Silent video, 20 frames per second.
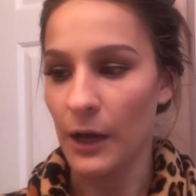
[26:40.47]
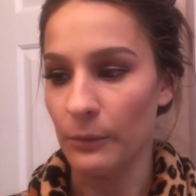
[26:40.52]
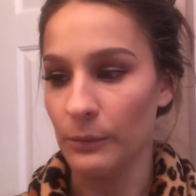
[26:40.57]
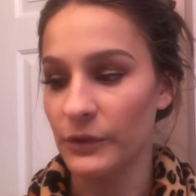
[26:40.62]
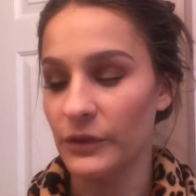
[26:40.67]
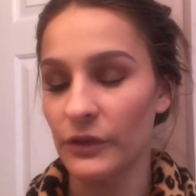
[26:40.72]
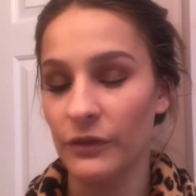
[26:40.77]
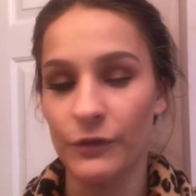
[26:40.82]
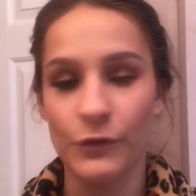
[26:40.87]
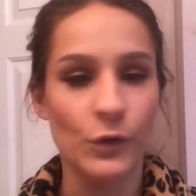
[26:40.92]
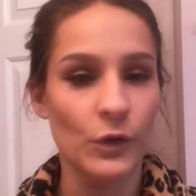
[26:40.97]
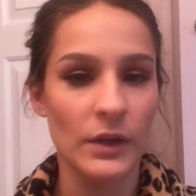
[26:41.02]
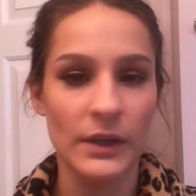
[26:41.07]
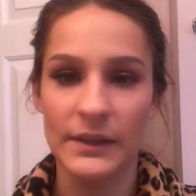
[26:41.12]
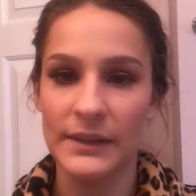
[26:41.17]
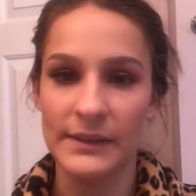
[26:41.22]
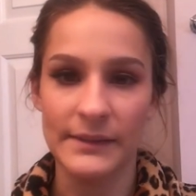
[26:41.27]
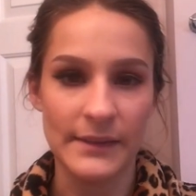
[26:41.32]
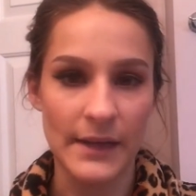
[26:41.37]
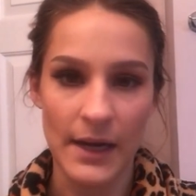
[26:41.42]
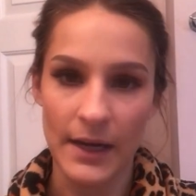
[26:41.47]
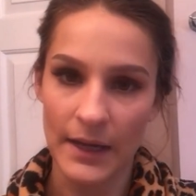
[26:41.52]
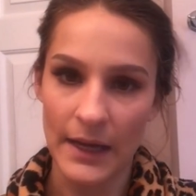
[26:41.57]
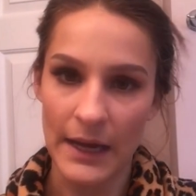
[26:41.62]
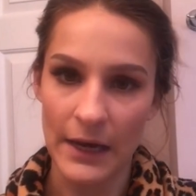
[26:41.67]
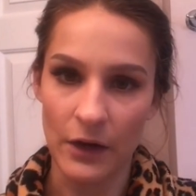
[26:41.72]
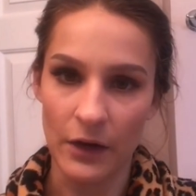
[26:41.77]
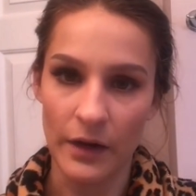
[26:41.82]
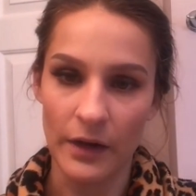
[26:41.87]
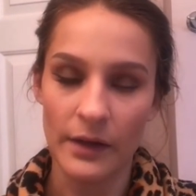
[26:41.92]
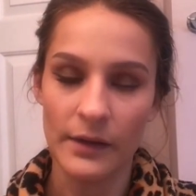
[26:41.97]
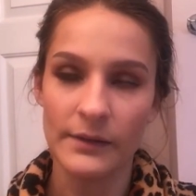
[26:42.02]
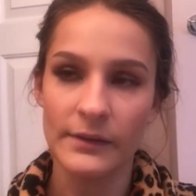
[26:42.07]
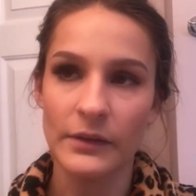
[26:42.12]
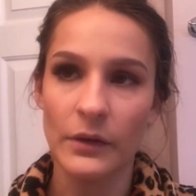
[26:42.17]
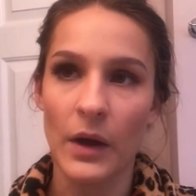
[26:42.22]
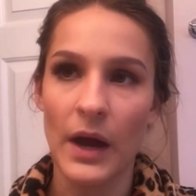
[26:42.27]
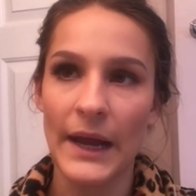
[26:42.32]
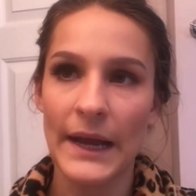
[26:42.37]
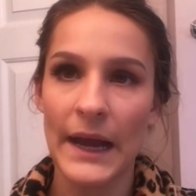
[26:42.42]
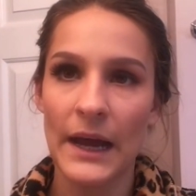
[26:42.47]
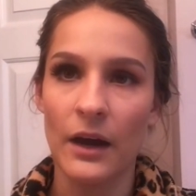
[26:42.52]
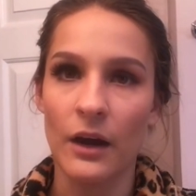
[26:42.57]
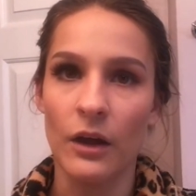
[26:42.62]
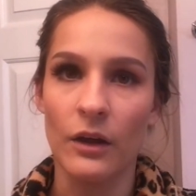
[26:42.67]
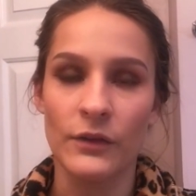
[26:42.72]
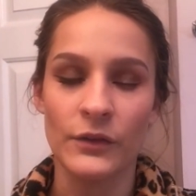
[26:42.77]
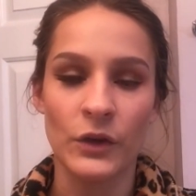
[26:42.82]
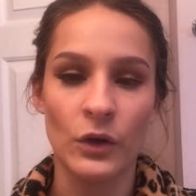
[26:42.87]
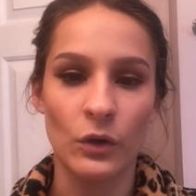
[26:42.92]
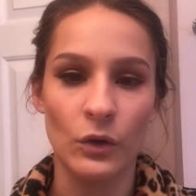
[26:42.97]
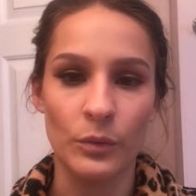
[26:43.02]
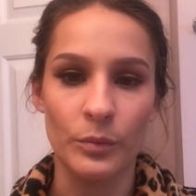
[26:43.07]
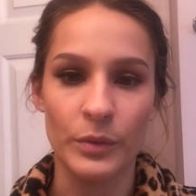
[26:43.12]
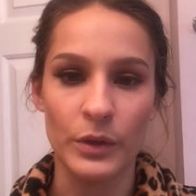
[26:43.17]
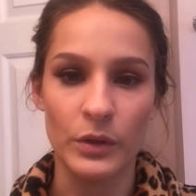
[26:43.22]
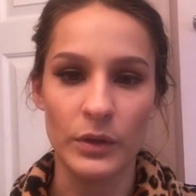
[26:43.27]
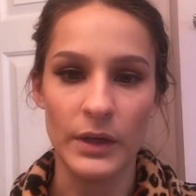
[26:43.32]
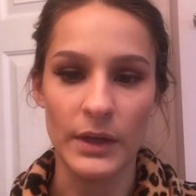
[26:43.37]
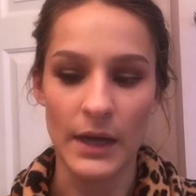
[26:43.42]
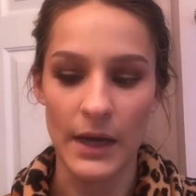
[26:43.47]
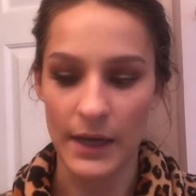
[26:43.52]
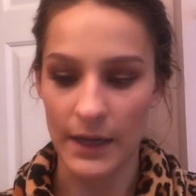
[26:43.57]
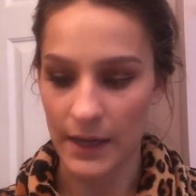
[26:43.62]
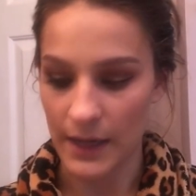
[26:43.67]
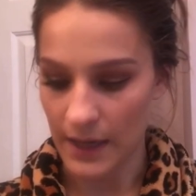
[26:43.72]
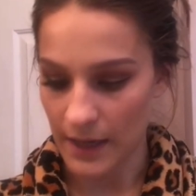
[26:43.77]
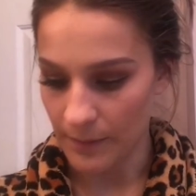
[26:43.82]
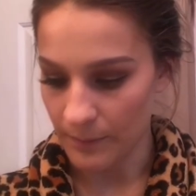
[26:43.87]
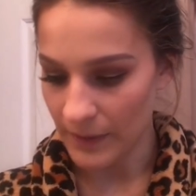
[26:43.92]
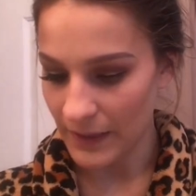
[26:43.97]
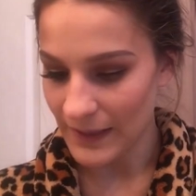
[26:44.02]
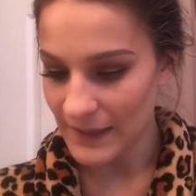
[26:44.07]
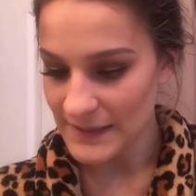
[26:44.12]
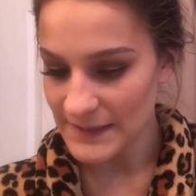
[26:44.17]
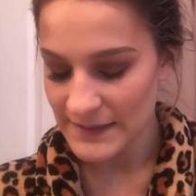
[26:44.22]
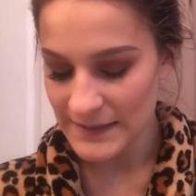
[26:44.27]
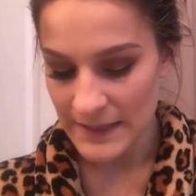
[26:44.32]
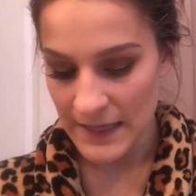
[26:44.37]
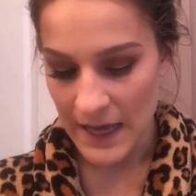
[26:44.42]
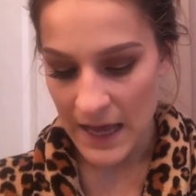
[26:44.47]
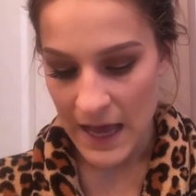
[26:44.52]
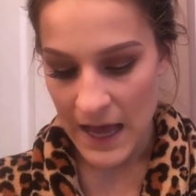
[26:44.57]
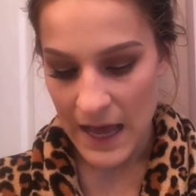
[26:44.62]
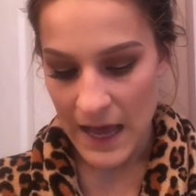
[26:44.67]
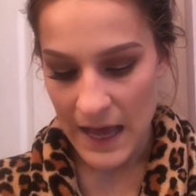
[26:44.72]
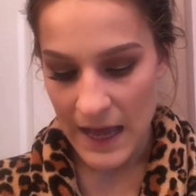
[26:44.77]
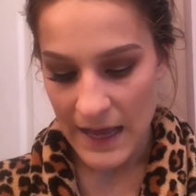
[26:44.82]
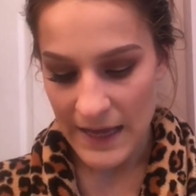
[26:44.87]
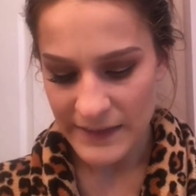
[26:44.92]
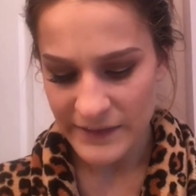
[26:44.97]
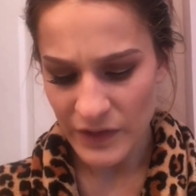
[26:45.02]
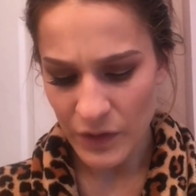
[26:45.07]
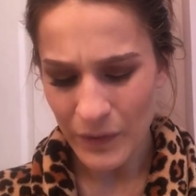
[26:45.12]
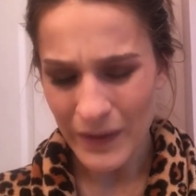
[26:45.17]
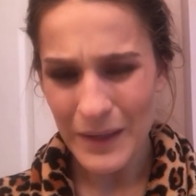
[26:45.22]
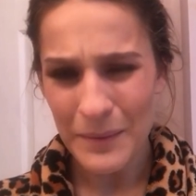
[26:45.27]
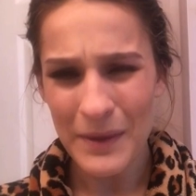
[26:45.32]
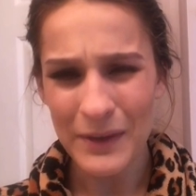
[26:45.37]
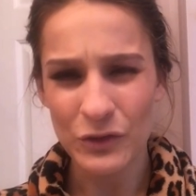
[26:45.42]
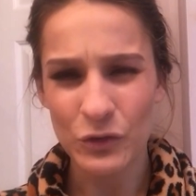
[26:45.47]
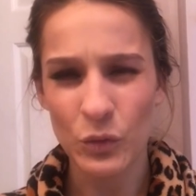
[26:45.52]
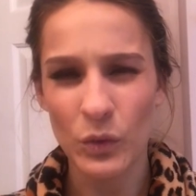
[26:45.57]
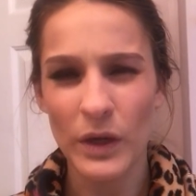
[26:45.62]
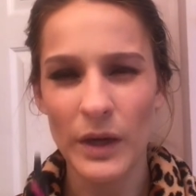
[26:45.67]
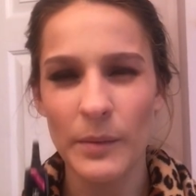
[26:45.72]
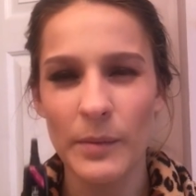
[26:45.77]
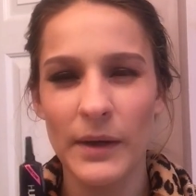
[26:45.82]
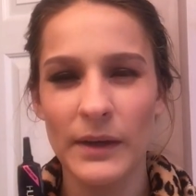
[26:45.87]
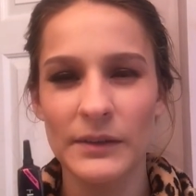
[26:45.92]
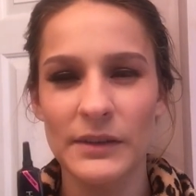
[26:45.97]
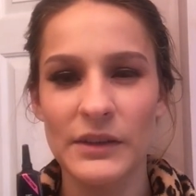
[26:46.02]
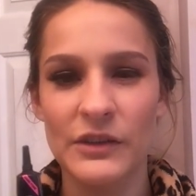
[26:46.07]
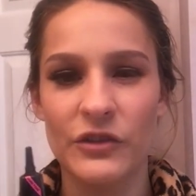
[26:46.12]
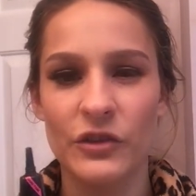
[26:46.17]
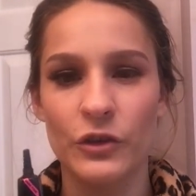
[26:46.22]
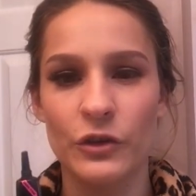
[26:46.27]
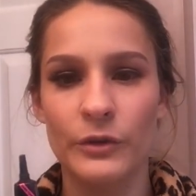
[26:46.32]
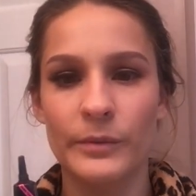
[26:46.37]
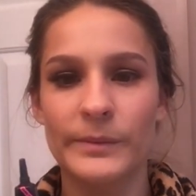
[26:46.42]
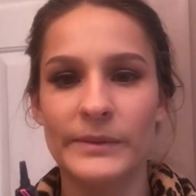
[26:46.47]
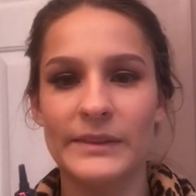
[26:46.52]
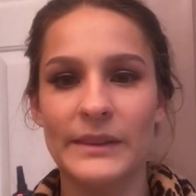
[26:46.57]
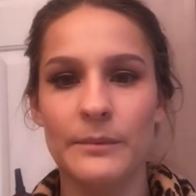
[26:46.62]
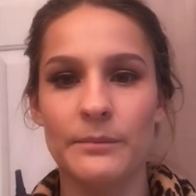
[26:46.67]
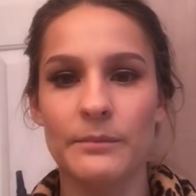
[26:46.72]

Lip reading: Sephora does not carry it, so I got it off cultbeauty.com, and it's only about 20 bucks a tube.